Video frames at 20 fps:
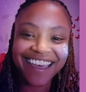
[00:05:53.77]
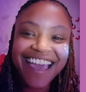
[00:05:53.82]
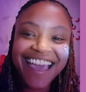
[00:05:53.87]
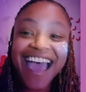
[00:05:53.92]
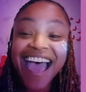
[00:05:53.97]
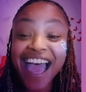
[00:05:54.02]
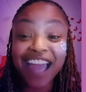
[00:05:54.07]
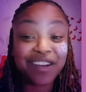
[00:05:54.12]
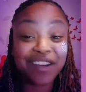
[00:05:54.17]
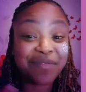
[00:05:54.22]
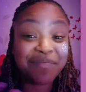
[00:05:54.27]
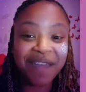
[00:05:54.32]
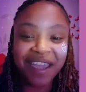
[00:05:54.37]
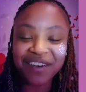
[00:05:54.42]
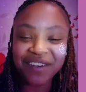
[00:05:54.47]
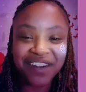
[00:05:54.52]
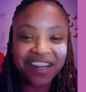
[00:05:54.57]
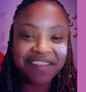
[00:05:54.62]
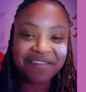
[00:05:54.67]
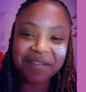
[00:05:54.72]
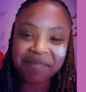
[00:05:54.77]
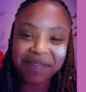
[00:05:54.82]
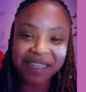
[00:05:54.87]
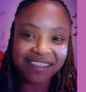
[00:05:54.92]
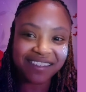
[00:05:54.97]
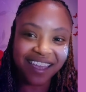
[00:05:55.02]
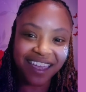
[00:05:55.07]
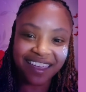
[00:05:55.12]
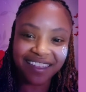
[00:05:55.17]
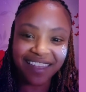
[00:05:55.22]
And you may not even be
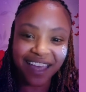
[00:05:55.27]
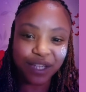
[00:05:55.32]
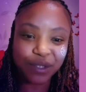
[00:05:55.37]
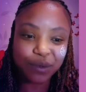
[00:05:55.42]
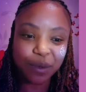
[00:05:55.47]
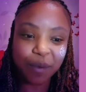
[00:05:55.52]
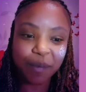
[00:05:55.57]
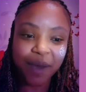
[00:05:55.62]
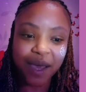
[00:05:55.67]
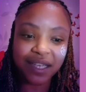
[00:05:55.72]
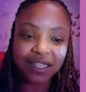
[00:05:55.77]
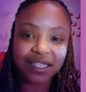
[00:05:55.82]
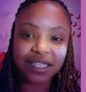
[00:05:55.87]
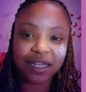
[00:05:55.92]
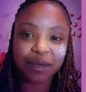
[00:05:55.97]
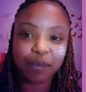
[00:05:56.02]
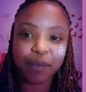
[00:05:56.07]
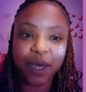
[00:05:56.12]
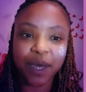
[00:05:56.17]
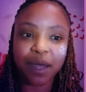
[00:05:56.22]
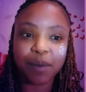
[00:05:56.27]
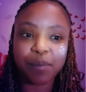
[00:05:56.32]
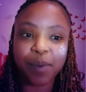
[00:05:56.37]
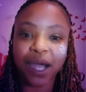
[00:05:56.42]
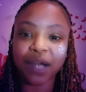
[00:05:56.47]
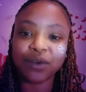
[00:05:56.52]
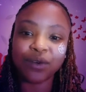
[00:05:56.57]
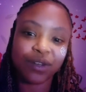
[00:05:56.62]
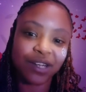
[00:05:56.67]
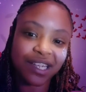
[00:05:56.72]
saying that to a person, but
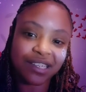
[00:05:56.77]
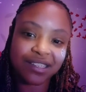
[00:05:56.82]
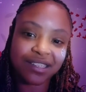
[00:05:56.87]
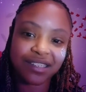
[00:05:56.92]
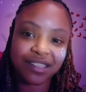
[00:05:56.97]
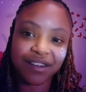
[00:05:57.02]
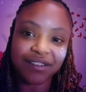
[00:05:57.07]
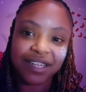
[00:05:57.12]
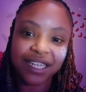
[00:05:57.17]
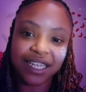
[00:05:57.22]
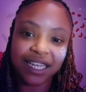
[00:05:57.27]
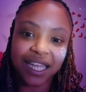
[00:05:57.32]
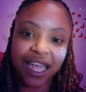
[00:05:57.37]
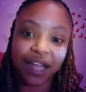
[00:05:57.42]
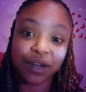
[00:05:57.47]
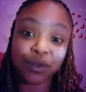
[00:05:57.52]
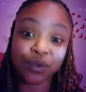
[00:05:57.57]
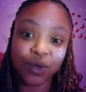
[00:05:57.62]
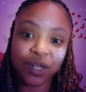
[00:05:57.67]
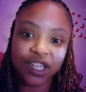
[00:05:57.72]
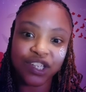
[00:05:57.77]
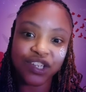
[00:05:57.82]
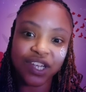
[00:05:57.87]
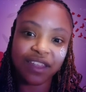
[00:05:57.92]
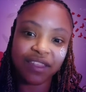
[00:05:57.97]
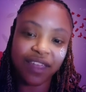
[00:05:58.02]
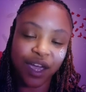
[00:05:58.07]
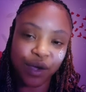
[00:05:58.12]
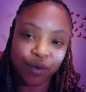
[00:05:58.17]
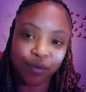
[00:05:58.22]
by not necessarily
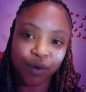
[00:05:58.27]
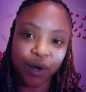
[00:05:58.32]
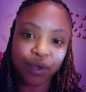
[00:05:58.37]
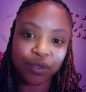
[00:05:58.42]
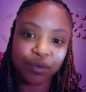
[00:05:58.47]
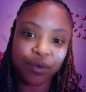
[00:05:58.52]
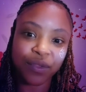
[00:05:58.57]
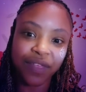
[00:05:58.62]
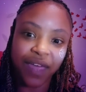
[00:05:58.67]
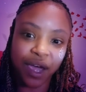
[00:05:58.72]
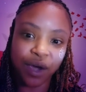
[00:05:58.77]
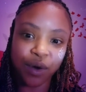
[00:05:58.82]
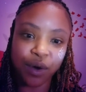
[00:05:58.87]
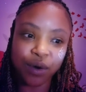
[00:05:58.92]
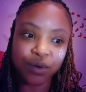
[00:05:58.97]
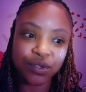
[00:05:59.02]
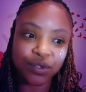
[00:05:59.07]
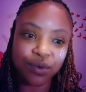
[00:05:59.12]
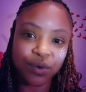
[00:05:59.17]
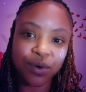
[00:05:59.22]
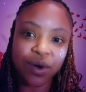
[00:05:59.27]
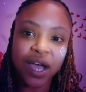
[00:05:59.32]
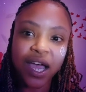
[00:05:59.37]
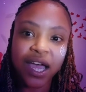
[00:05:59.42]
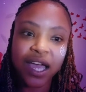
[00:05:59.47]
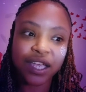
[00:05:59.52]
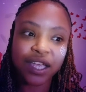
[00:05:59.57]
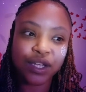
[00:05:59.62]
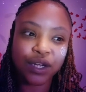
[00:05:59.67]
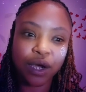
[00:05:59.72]
acknowledging their growth or their goals, or
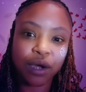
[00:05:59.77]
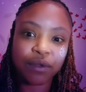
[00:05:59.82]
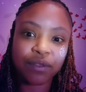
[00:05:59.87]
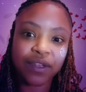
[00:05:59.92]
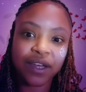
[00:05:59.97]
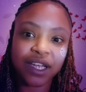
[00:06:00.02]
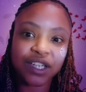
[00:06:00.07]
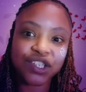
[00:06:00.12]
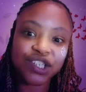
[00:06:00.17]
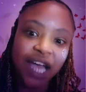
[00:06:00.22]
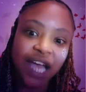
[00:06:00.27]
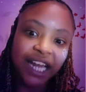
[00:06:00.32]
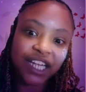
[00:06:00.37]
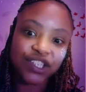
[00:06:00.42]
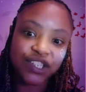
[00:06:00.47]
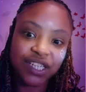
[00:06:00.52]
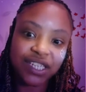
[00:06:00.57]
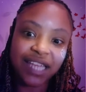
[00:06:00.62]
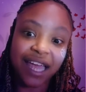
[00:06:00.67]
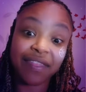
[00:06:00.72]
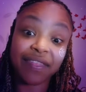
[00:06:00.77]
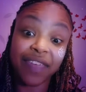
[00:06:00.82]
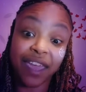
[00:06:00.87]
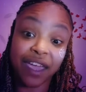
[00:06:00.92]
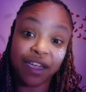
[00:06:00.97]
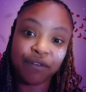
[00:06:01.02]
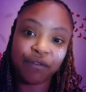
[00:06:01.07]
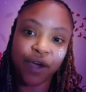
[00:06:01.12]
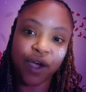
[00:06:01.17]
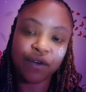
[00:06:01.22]
the challenges that
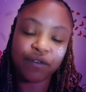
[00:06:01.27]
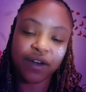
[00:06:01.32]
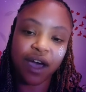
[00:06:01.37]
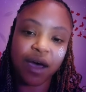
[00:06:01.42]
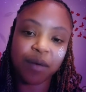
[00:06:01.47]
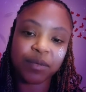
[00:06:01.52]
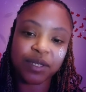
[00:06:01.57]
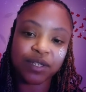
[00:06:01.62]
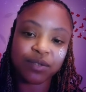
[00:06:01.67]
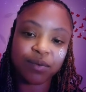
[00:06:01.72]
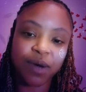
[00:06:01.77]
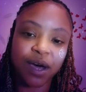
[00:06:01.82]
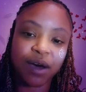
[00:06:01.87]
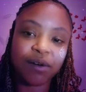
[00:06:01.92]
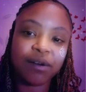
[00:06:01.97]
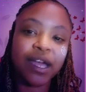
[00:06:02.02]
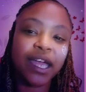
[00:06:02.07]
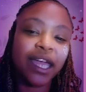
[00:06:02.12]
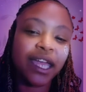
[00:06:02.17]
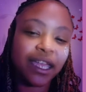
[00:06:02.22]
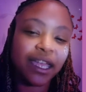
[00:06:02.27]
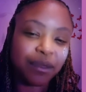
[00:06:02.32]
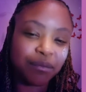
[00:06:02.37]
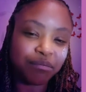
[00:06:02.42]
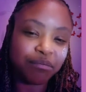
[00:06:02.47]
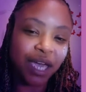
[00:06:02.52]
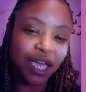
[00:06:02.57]
they've overcome as well, it may